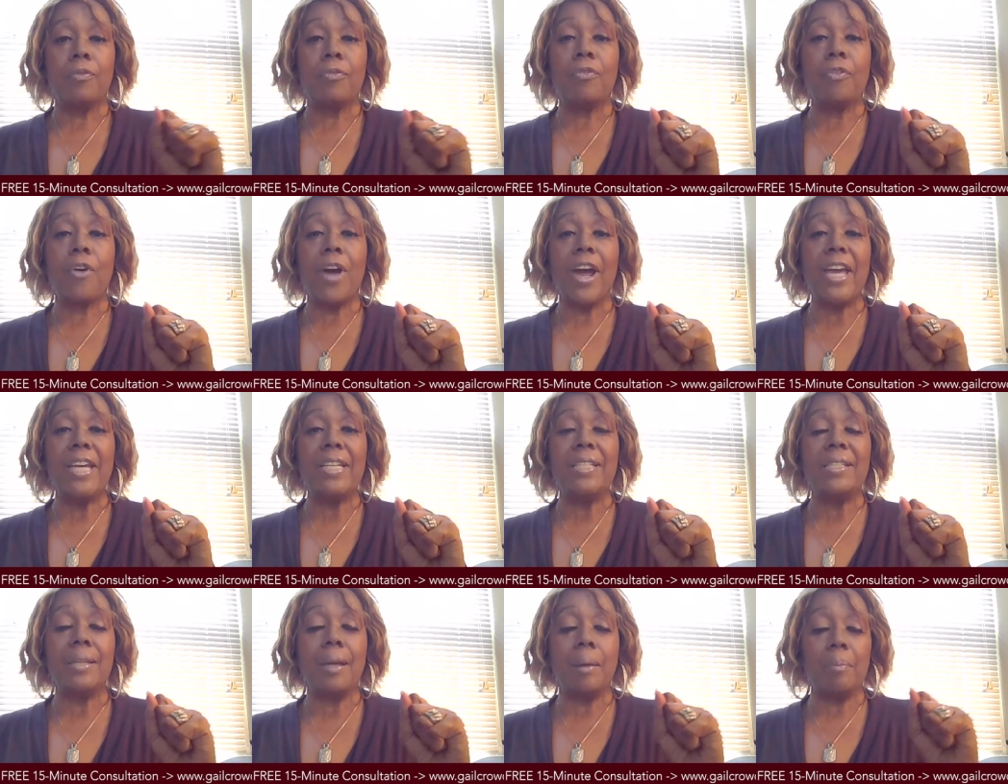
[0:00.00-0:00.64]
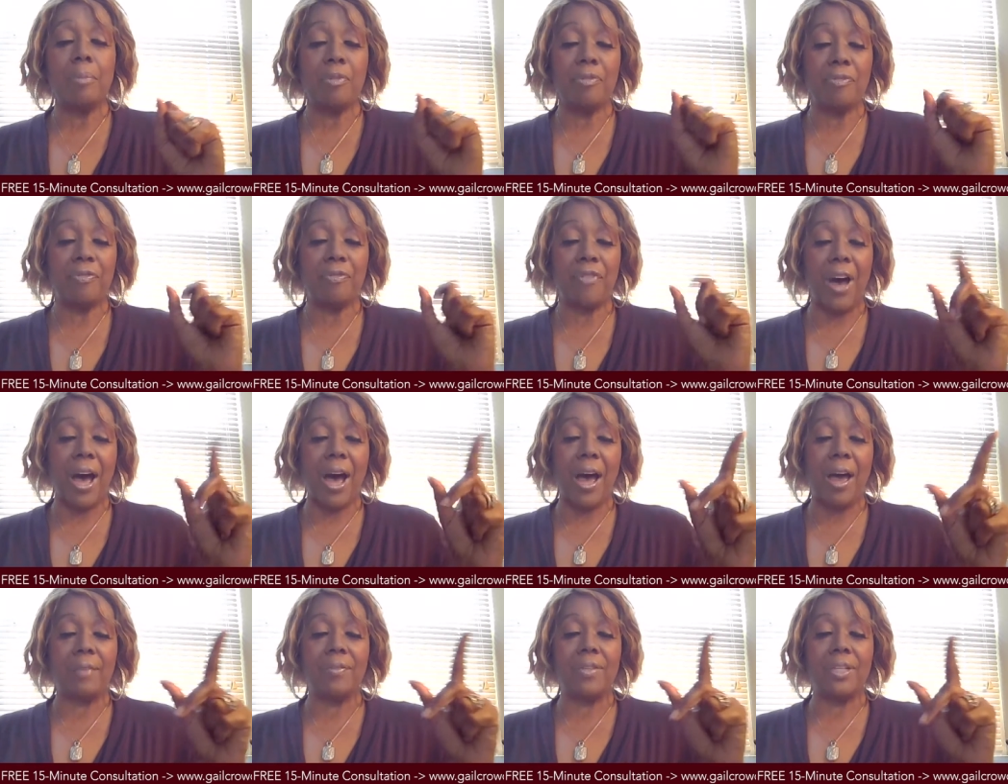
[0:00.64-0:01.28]
Phrase number
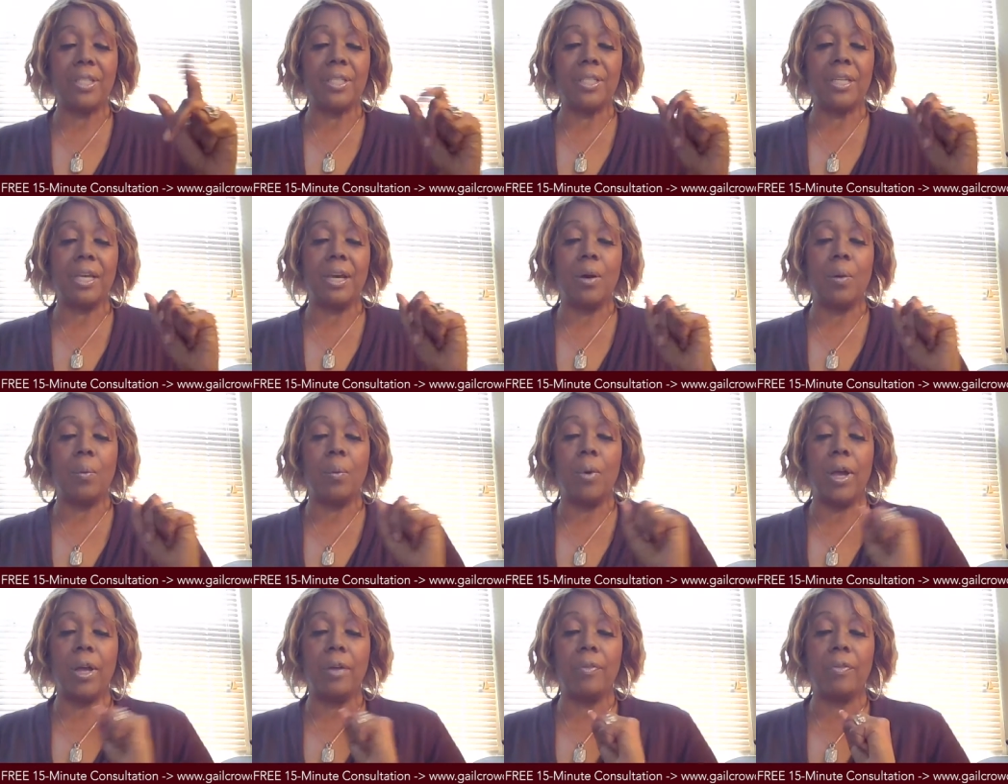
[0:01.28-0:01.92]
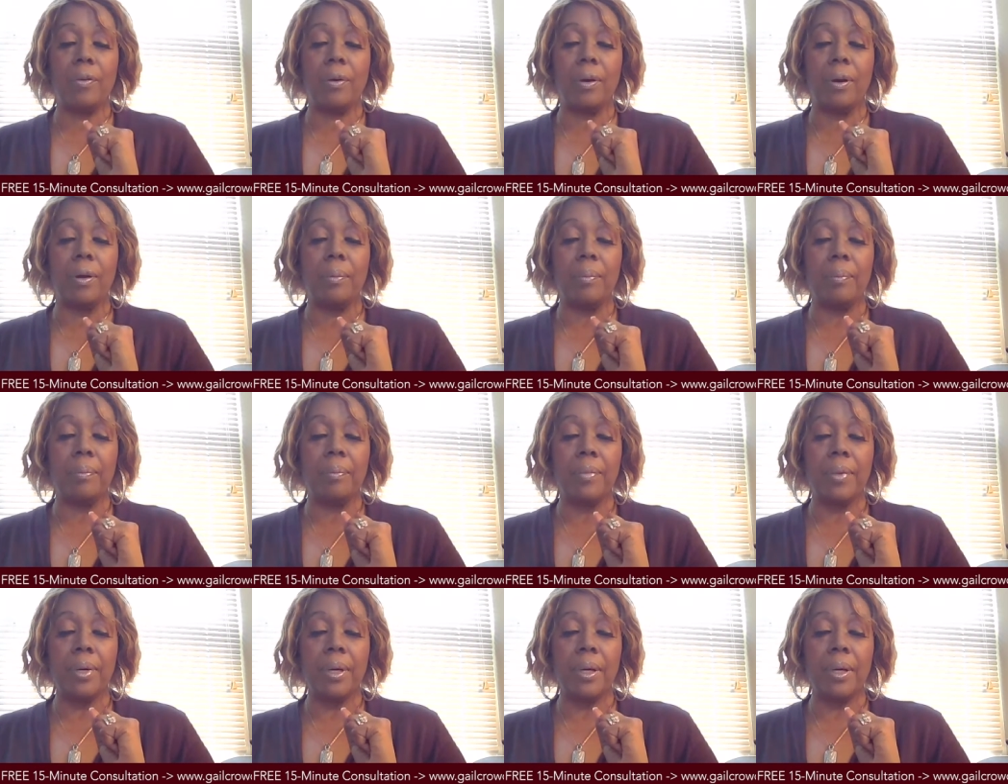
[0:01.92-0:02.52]
five to stay away from.